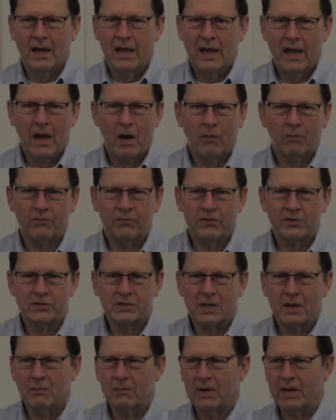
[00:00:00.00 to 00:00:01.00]
help for
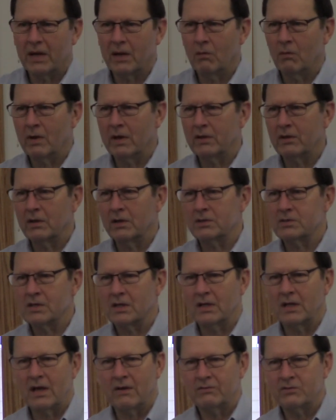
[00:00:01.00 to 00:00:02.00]
somebody, whether it's a
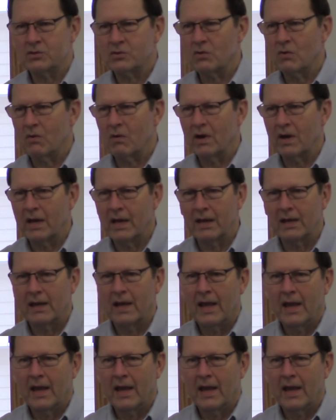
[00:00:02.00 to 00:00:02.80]
love story, and